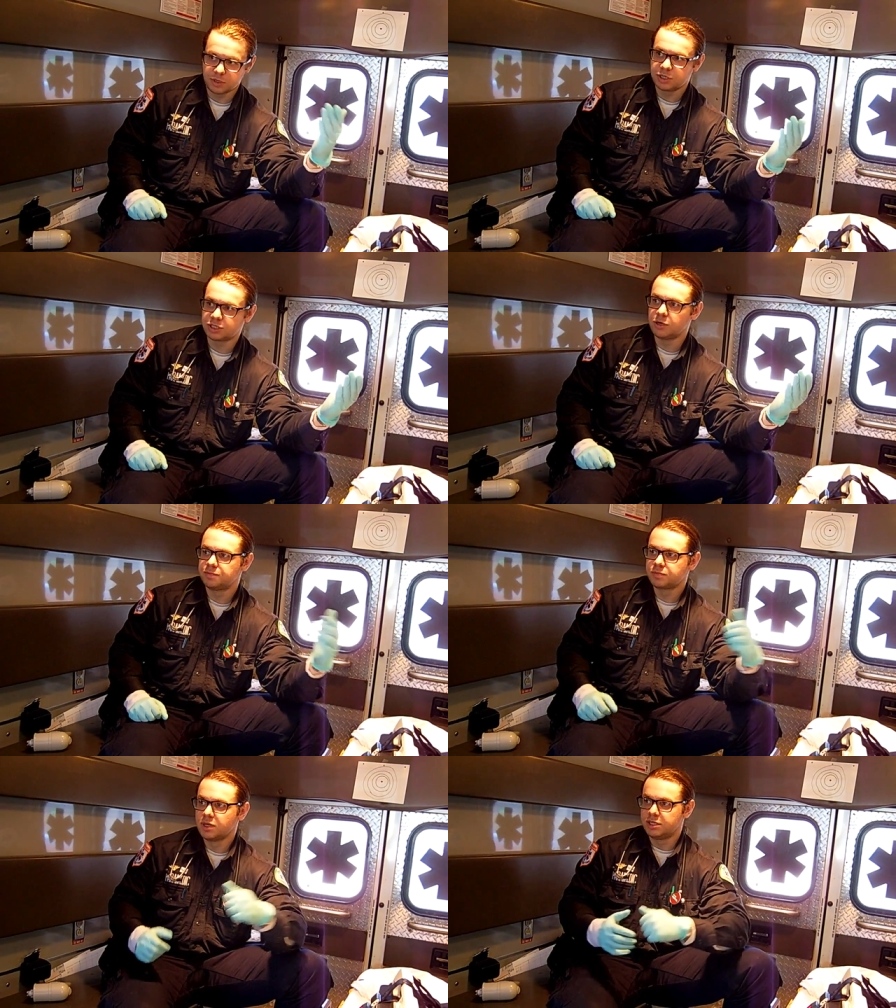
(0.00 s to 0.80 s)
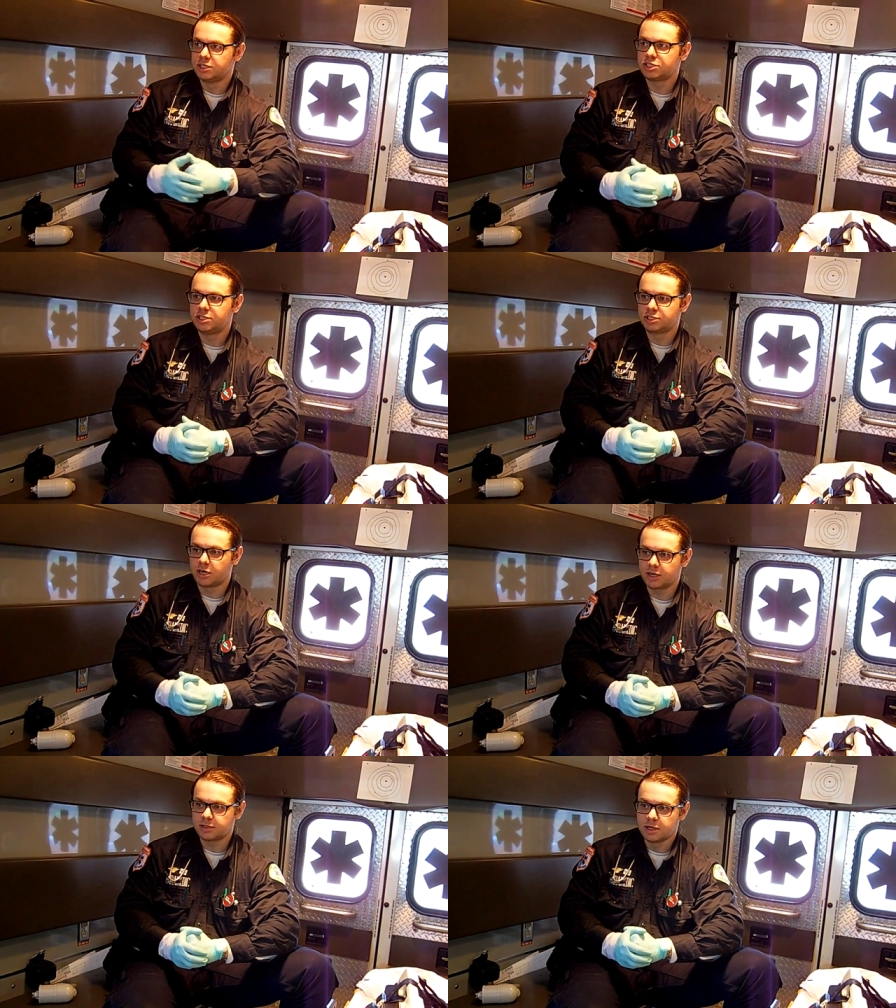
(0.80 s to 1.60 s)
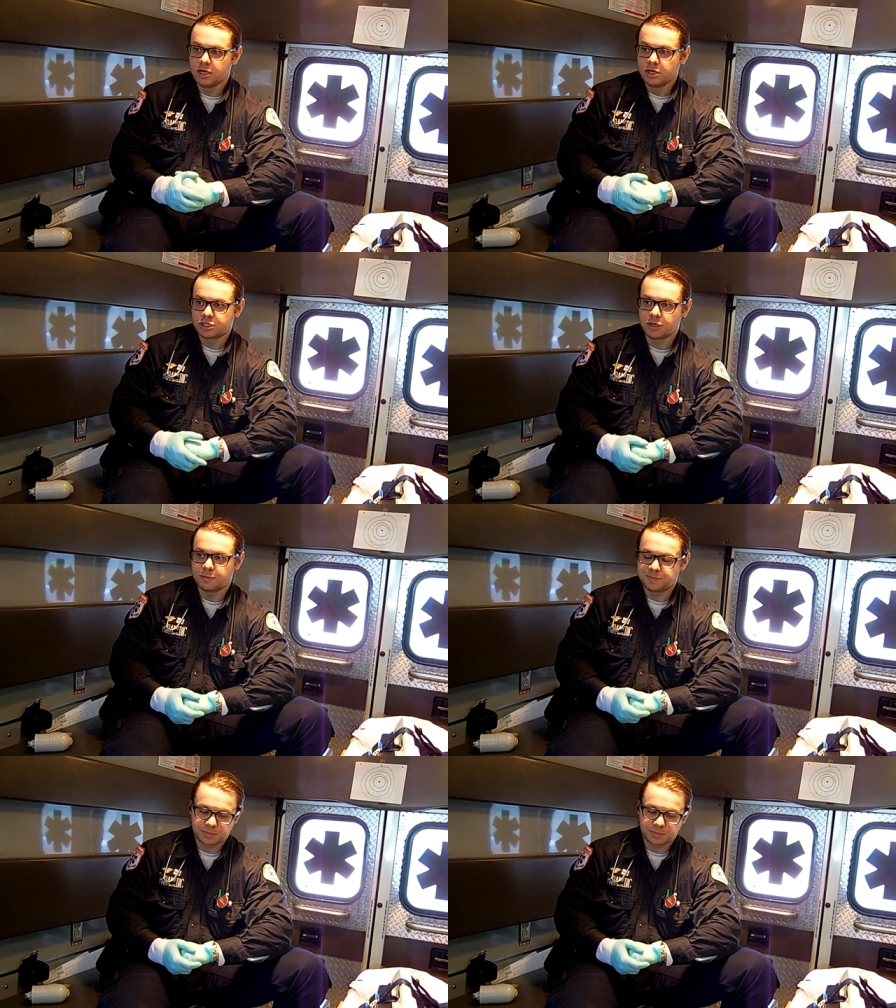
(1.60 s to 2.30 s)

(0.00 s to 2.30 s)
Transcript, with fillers: So this is the target. So,